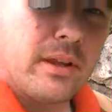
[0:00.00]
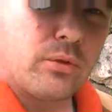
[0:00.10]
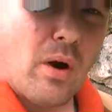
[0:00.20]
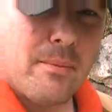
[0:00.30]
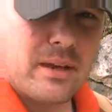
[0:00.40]
these
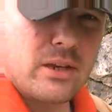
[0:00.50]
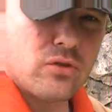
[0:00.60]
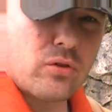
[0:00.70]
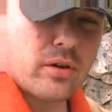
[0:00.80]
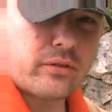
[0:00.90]

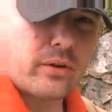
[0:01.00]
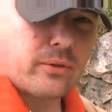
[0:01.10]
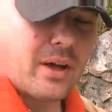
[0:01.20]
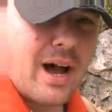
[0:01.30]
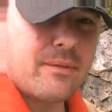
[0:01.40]
rhombohedral
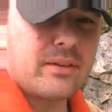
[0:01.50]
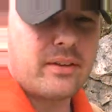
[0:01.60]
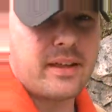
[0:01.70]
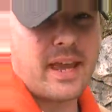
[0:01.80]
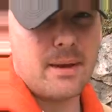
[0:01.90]
crystals?
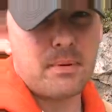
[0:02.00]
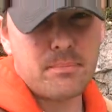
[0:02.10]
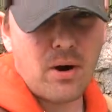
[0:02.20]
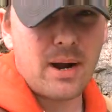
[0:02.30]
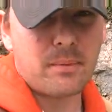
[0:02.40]
Obviously they can't be
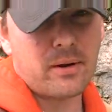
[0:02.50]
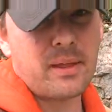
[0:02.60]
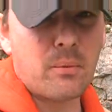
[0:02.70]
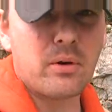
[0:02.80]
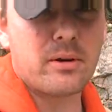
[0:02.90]
primary,
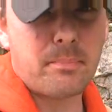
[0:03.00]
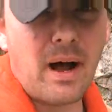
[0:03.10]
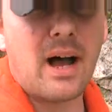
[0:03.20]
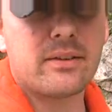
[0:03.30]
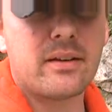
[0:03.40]
they weren't
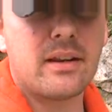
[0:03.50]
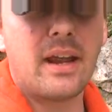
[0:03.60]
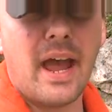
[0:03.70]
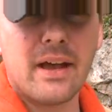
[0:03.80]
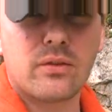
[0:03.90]
deposited
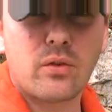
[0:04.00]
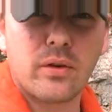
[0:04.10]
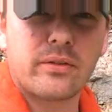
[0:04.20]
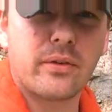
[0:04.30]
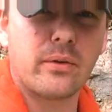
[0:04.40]
as
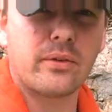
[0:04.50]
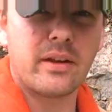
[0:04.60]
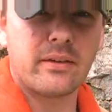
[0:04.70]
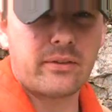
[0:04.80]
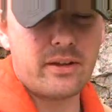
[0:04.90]
crystals
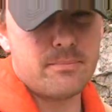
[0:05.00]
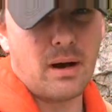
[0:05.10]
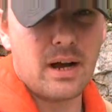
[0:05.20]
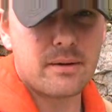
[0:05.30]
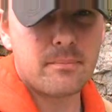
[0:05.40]
in a sea
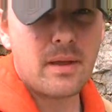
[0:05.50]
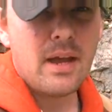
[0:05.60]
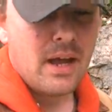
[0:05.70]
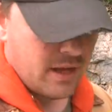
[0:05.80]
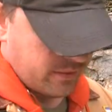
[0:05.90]
bottom.
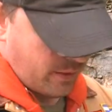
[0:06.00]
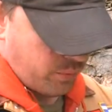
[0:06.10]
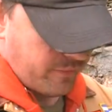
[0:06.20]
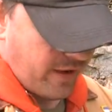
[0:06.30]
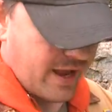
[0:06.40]
They
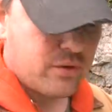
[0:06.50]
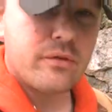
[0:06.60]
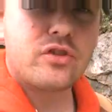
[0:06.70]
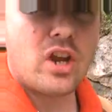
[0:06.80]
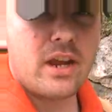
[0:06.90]
would have had to
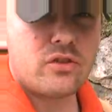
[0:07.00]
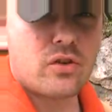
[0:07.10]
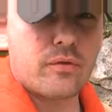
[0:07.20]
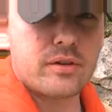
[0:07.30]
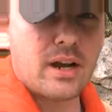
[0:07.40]
have changed
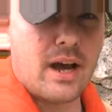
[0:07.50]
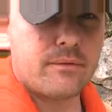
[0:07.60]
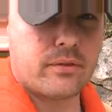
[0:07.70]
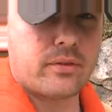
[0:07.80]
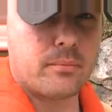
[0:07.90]
over time
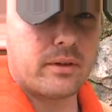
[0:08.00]
for some